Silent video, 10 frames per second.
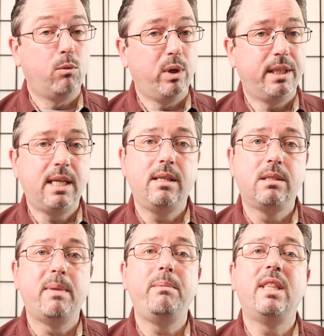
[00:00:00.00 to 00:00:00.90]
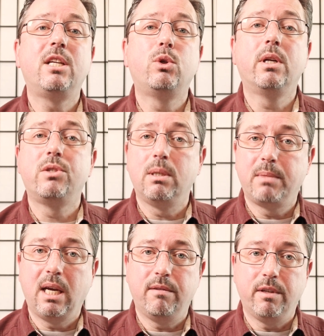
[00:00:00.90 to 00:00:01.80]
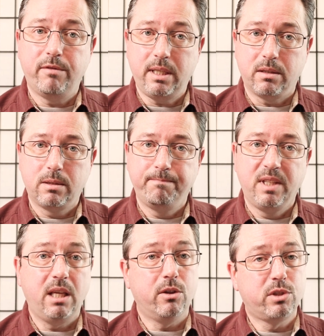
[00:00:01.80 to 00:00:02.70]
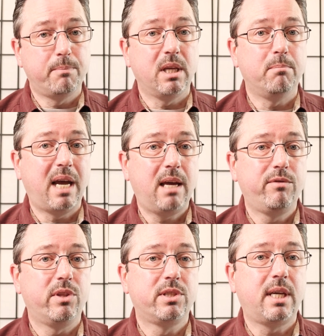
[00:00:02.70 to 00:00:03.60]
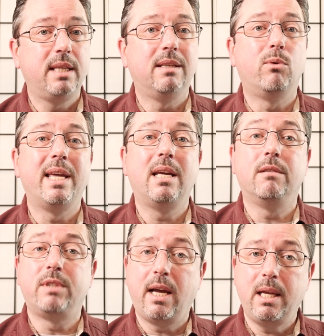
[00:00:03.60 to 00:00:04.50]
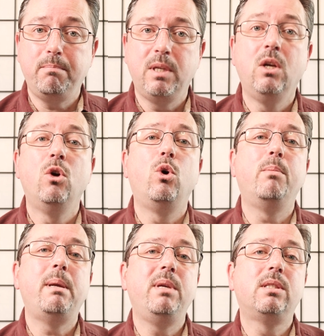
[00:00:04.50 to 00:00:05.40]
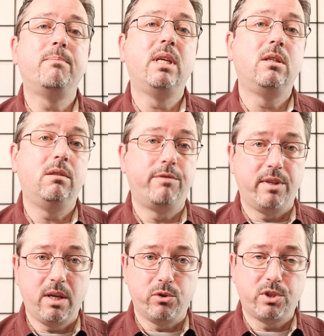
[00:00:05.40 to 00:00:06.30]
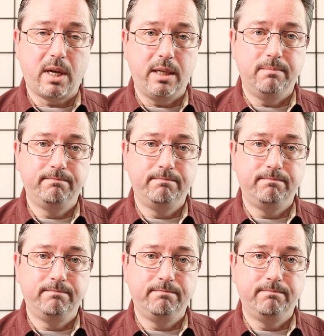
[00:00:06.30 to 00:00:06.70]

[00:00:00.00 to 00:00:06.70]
and when it does, maybe that triggers some kind of event. Either something bad for the side that ran out of time, or maybe something good for the other side.